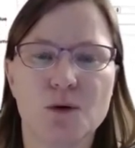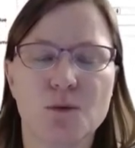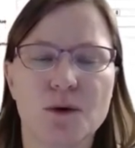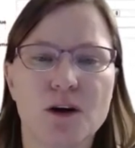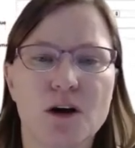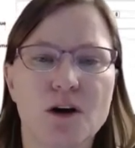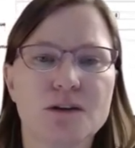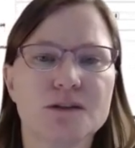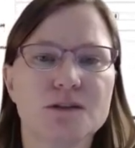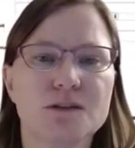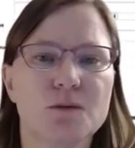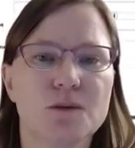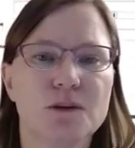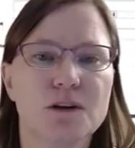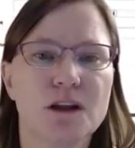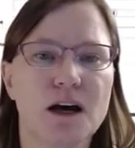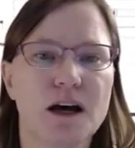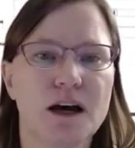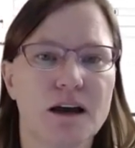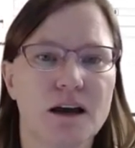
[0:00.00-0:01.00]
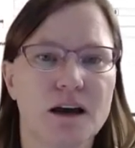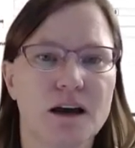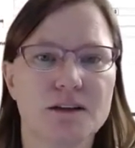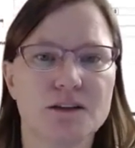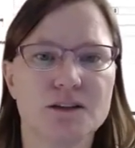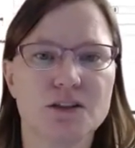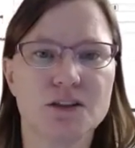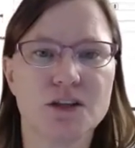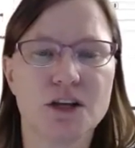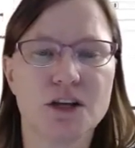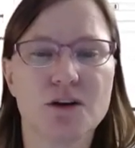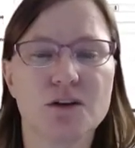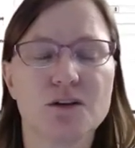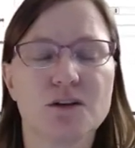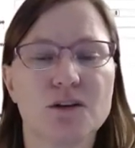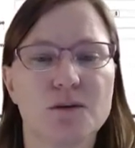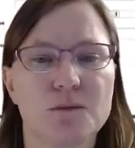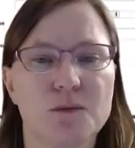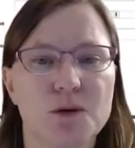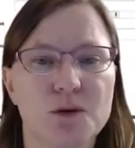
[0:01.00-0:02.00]
We also rely on shared
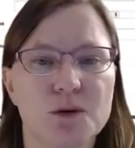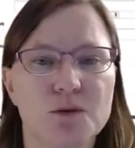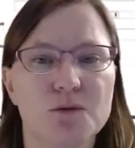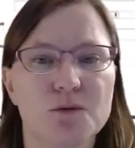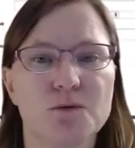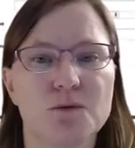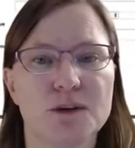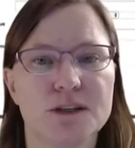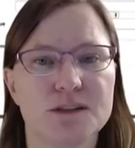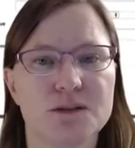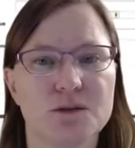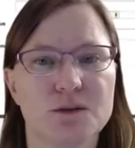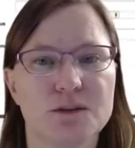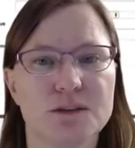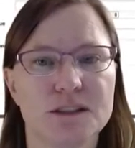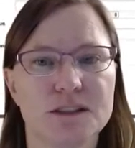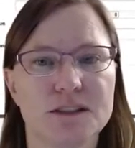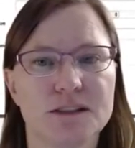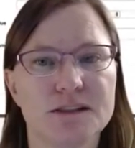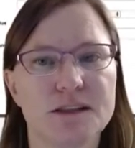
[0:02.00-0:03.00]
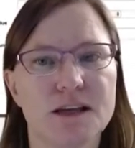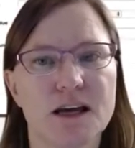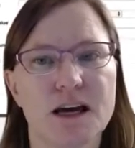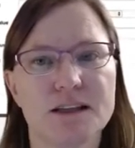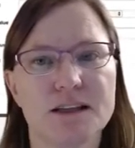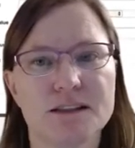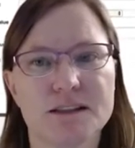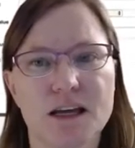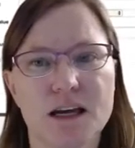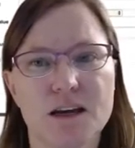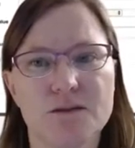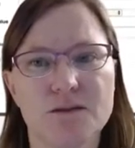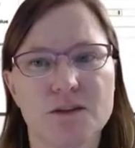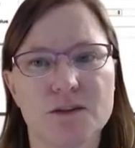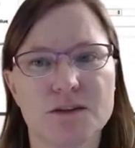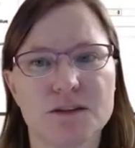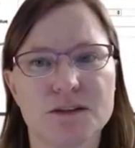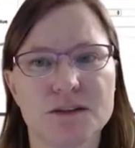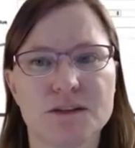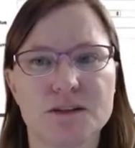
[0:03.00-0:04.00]
compute resources at
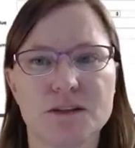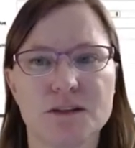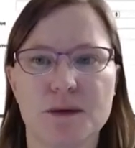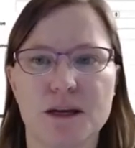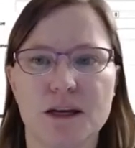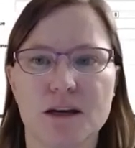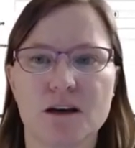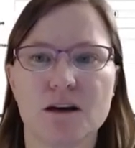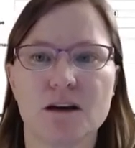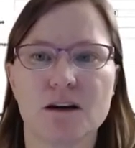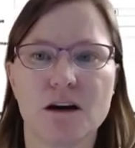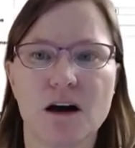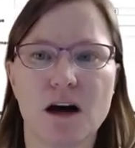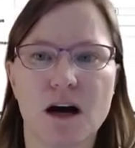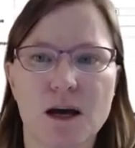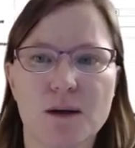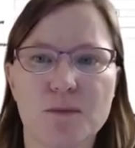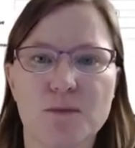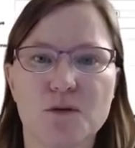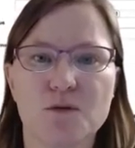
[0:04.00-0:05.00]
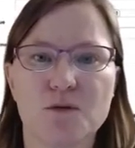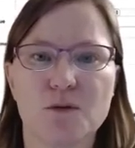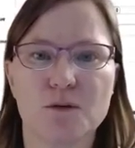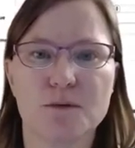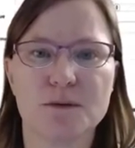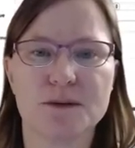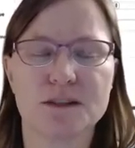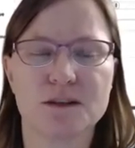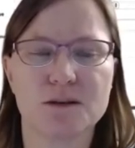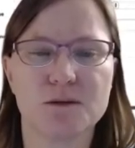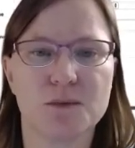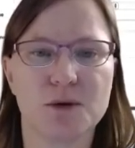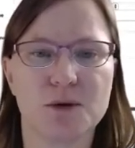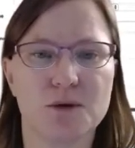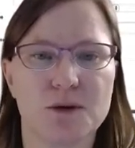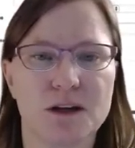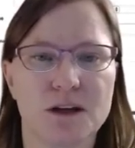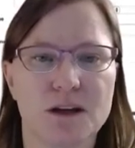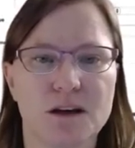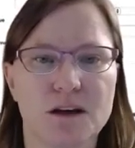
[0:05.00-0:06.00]
Cyberse to make high-performance
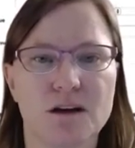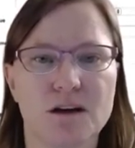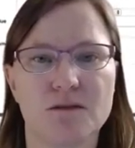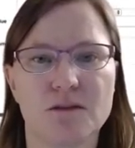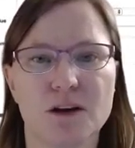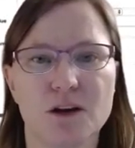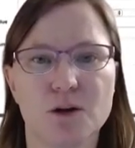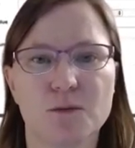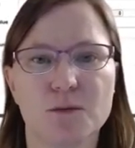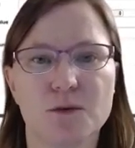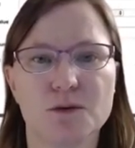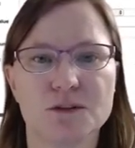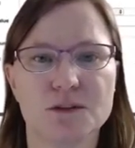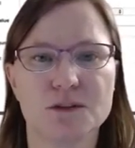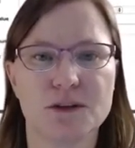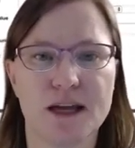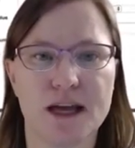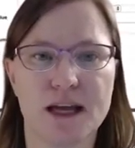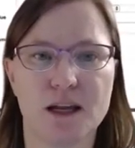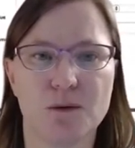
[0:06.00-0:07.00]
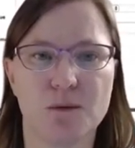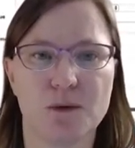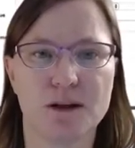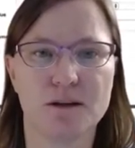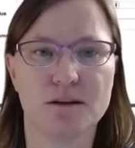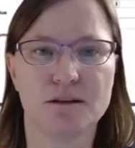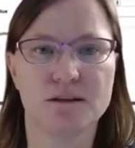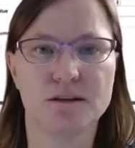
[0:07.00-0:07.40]
computing available to anyone.